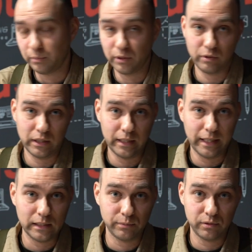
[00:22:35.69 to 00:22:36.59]
be really
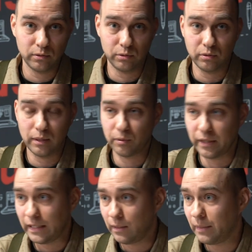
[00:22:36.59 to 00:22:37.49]
helpful to
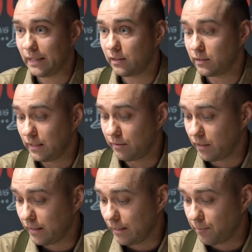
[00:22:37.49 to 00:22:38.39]
upgrade the metal and
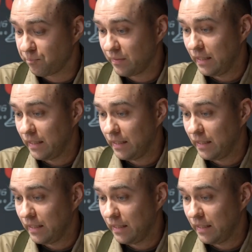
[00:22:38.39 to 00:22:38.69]
everything.